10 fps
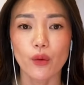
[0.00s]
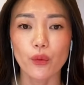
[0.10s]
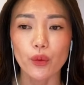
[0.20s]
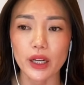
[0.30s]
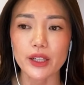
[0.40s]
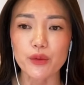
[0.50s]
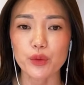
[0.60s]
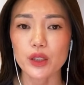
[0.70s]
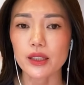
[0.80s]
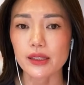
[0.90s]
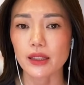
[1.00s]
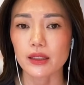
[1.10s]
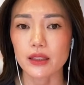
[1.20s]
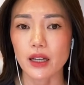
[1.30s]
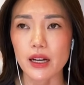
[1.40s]
what I didn't realize at
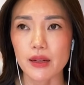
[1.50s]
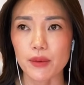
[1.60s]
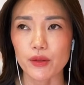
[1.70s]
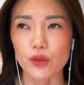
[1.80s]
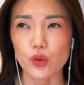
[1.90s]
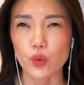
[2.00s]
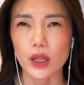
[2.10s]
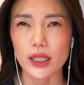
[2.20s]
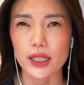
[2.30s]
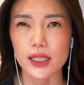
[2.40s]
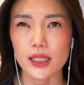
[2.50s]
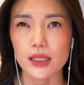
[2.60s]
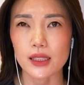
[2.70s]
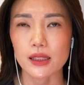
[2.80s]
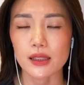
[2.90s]
the time, I was
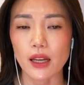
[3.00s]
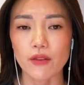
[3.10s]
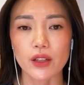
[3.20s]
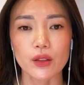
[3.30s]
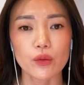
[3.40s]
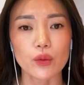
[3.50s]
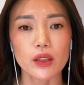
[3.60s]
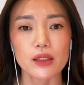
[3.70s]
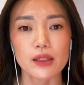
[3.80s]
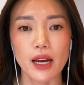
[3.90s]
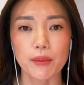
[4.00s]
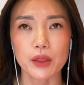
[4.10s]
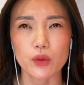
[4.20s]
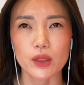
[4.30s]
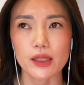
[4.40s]
27 when this
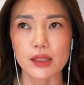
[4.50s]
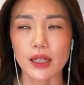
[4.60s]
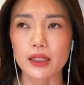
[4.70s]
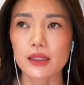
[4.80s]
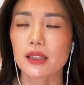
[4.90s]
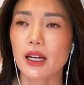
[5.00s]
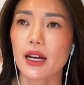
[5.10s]
happened, 26.